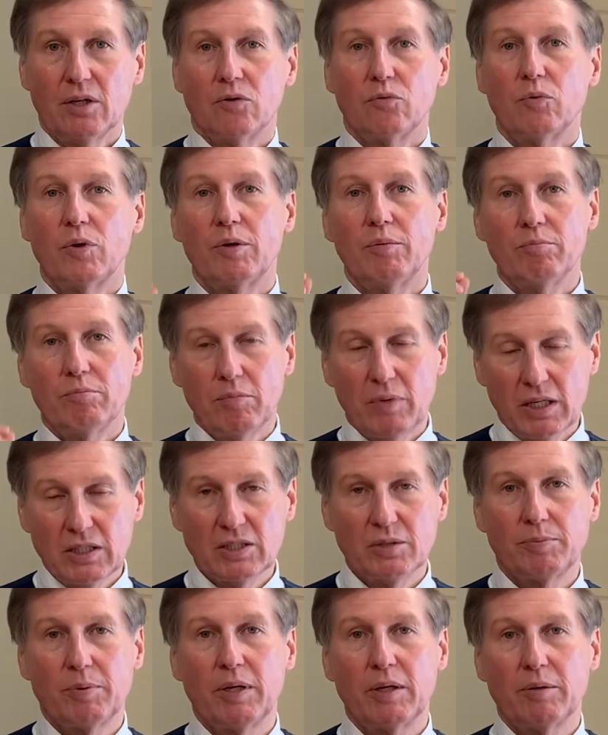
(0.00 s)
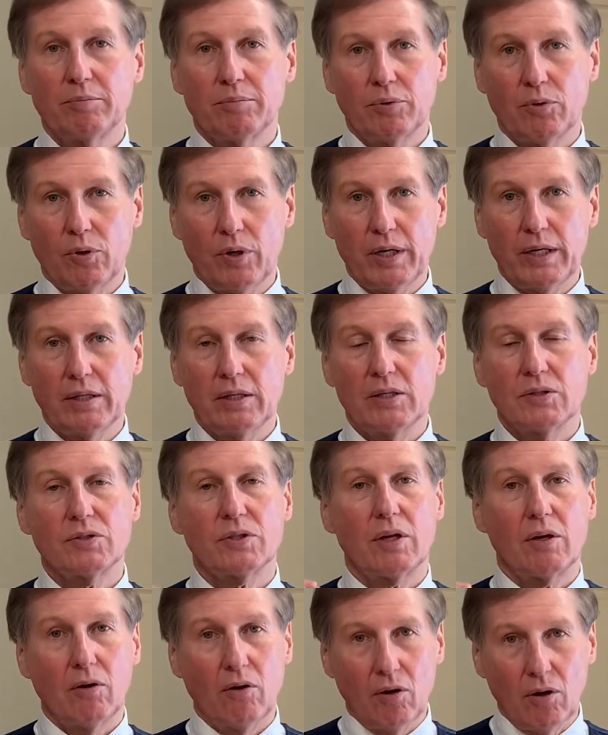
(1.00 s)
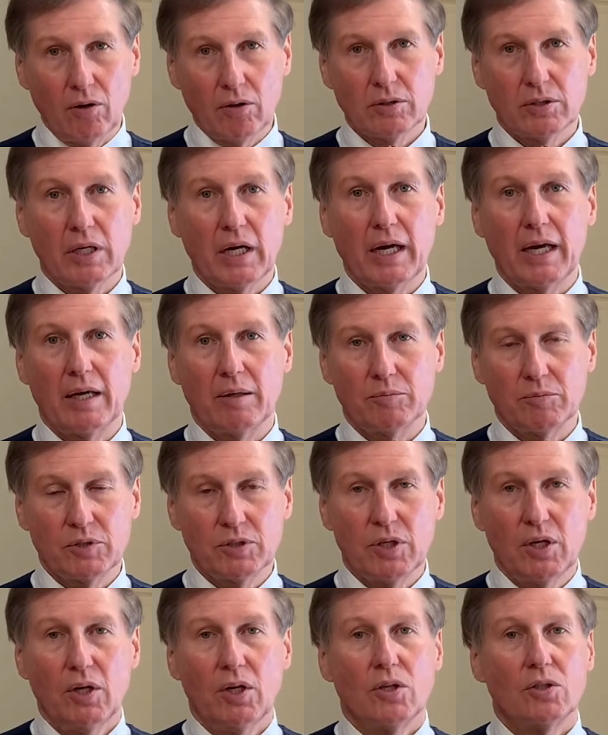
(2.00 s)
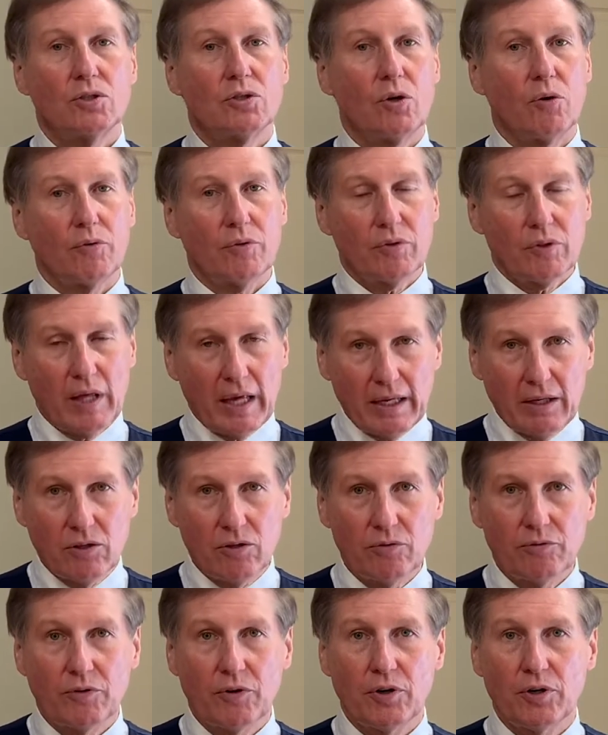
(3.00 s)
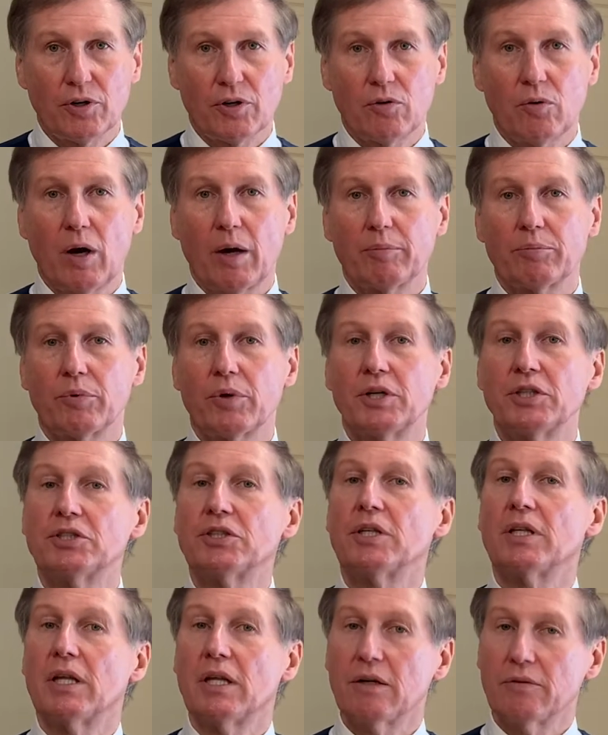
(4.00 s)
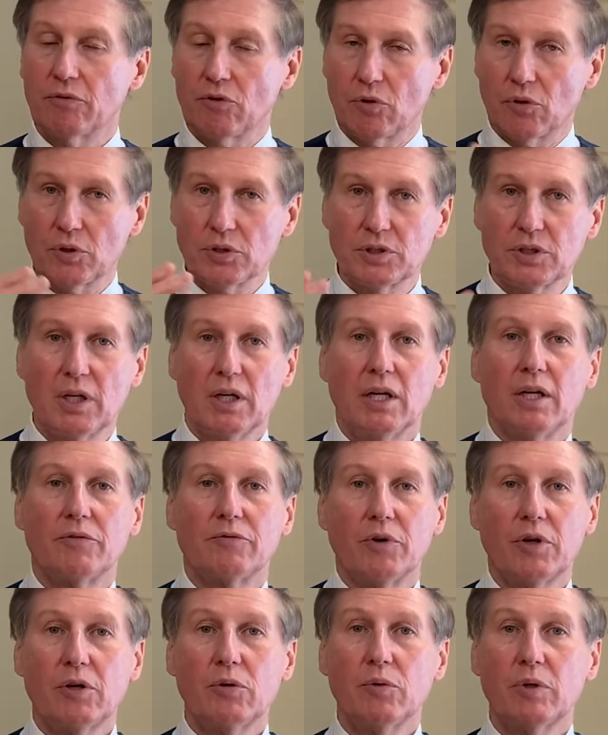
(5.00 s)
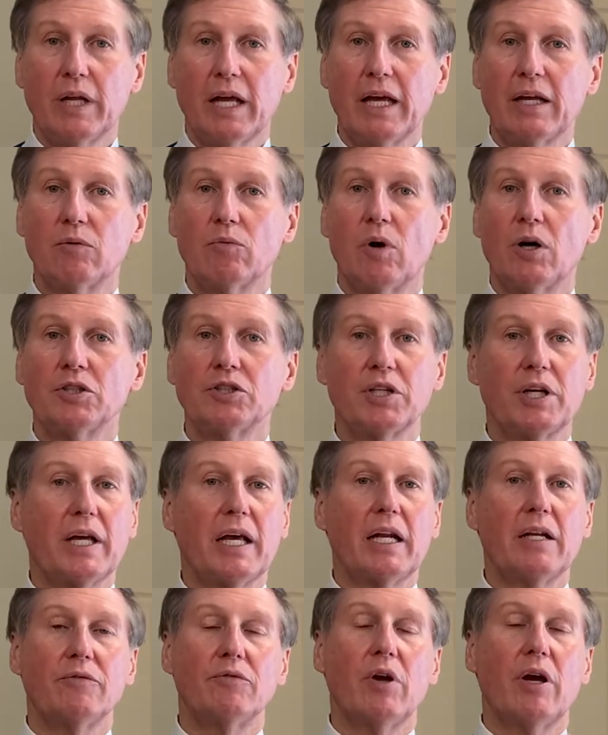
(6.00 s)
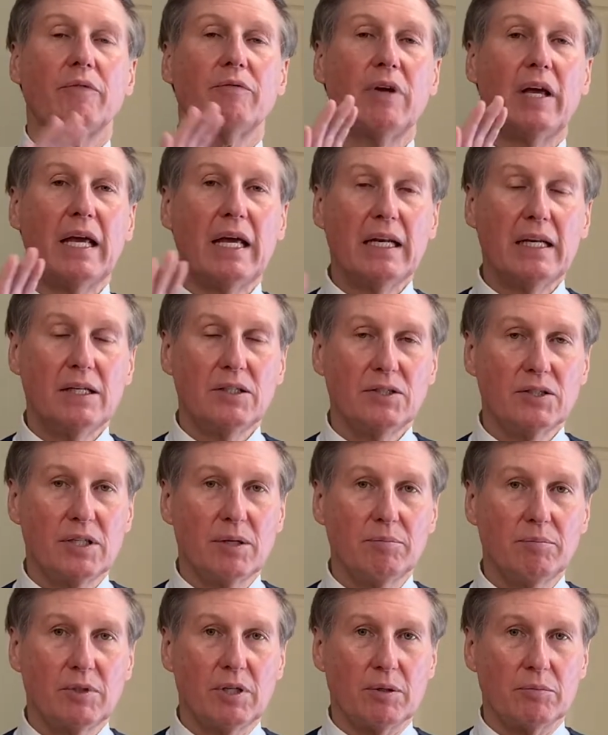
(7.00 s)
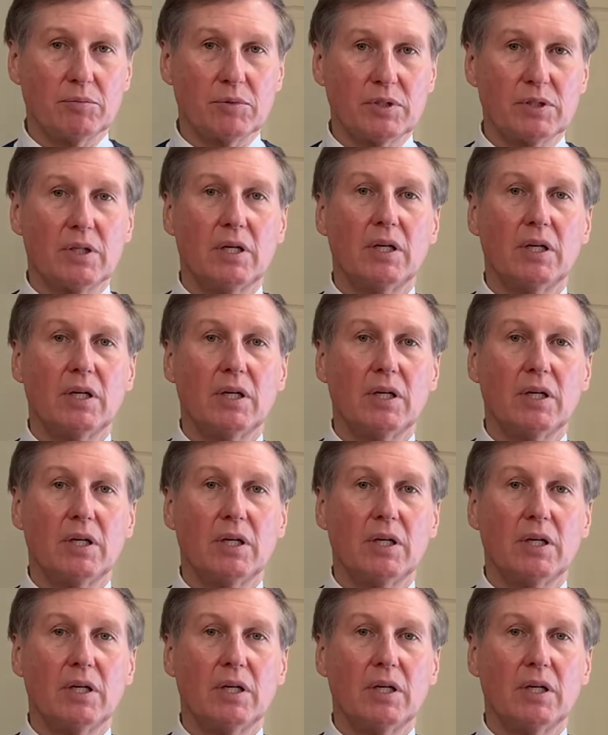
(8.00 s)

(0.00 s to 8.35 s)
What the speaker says: We must be employing this at all times. So thank you for your cooperation. And of course, frequent hand washing. And if you have any symptoms,